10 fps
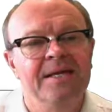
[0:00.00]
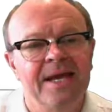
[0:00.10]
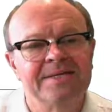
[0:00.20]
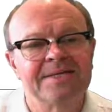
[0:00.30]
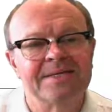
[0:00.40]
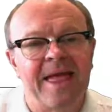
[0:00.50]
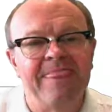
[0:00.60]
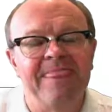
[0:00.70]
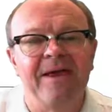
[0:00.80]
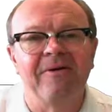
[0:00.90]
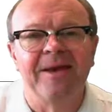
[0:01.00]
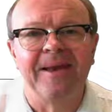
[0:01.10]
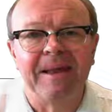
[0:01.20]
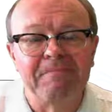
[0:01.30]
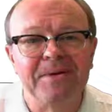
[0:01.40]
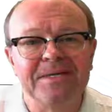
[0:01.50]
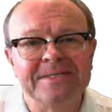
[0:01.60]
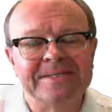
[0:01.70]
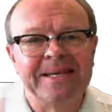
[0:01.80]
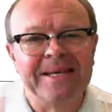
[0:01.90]
Yes, there are
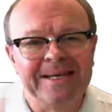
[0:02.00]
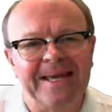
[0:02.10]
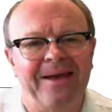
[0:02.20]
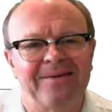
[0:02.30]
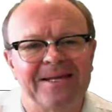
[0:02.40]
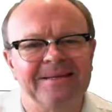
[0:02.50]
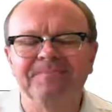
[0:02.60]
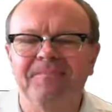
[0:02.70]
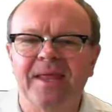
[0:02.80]
numbers in accounting.